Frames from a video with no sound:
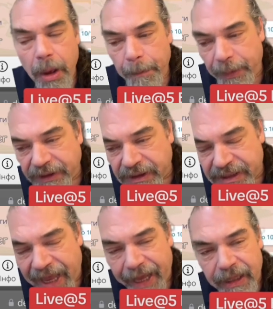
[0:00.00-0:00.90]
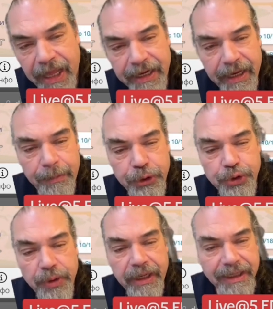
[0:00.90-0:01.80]
But satellite
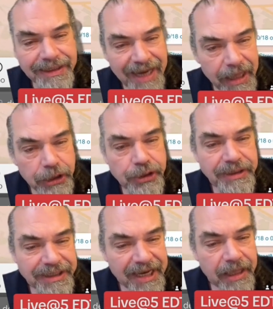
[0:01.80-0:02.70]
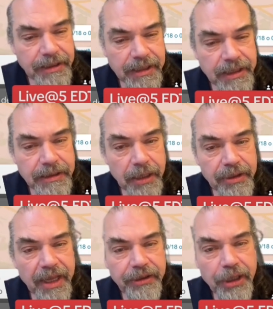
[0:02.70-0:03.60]
imagery and intelligence tells us
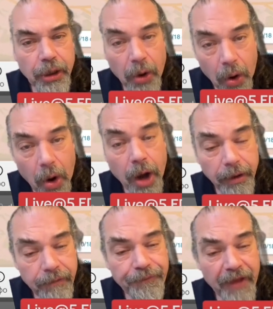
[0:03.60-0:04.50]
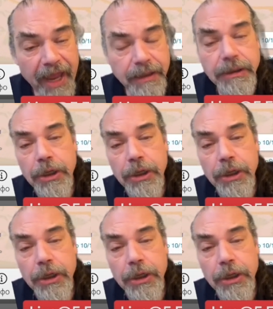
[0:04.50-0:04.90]
that there are, in fact,